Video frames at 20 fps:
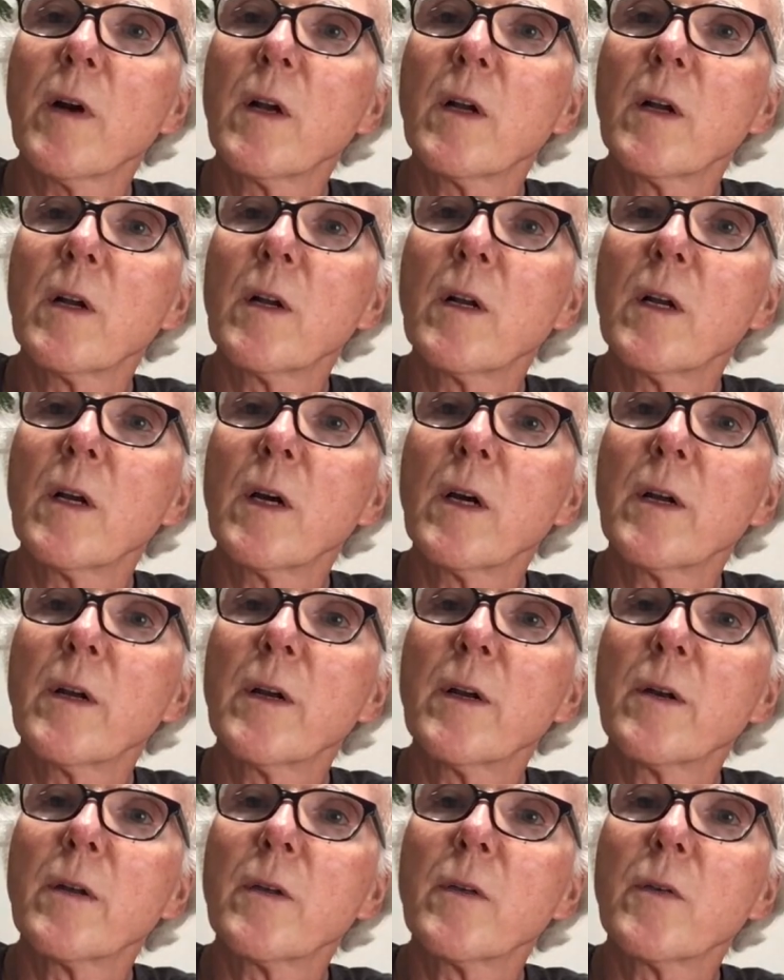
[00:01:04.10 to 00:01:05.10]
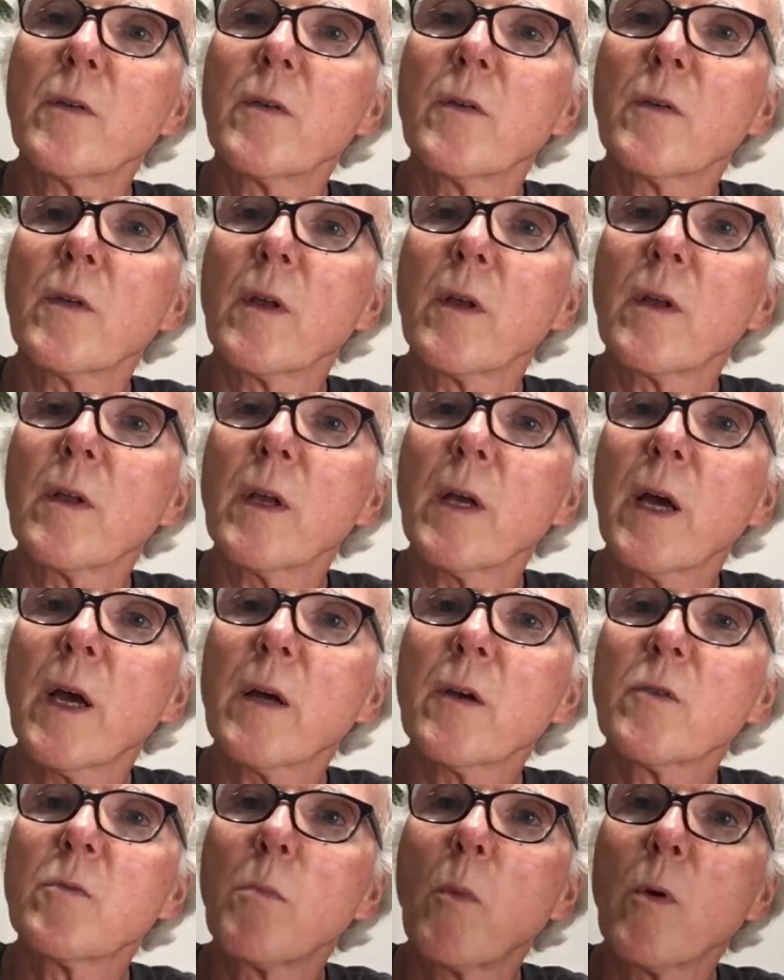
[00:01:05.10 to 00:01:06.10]
clearly on here, this is the
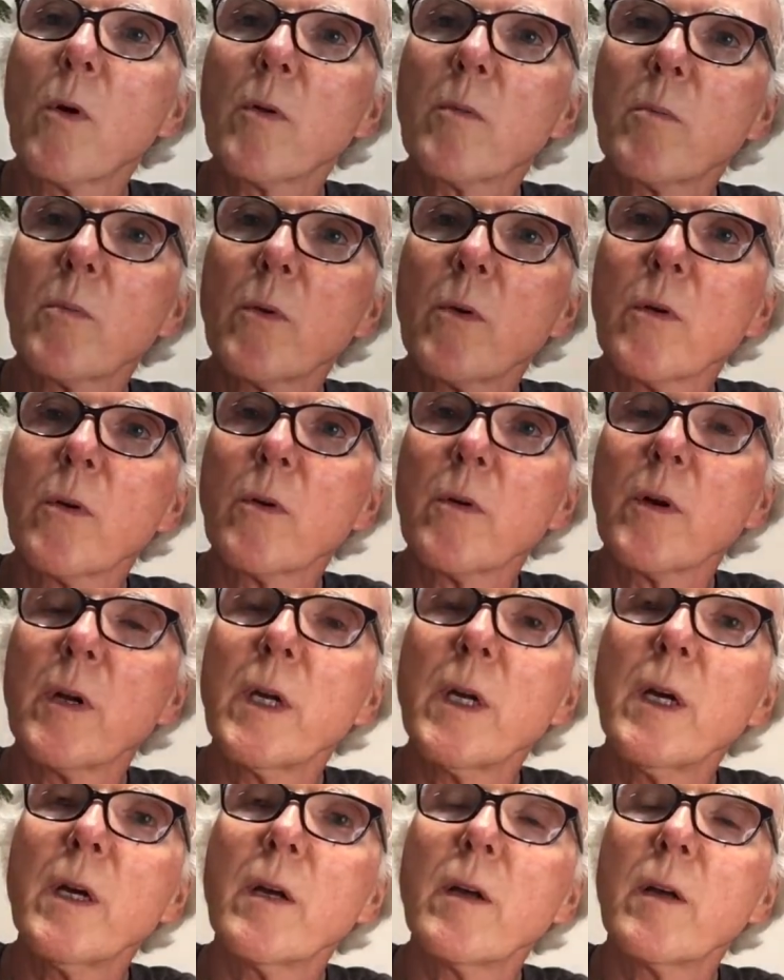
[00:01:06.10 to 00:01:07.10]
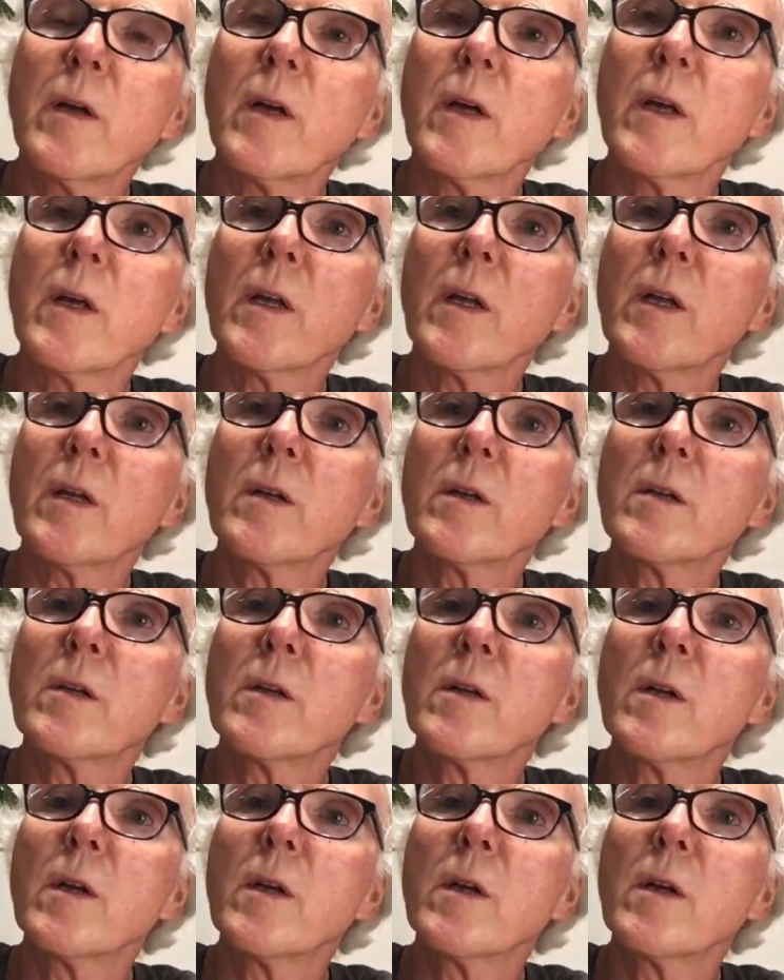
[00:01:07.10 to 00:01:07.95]
export brewery. And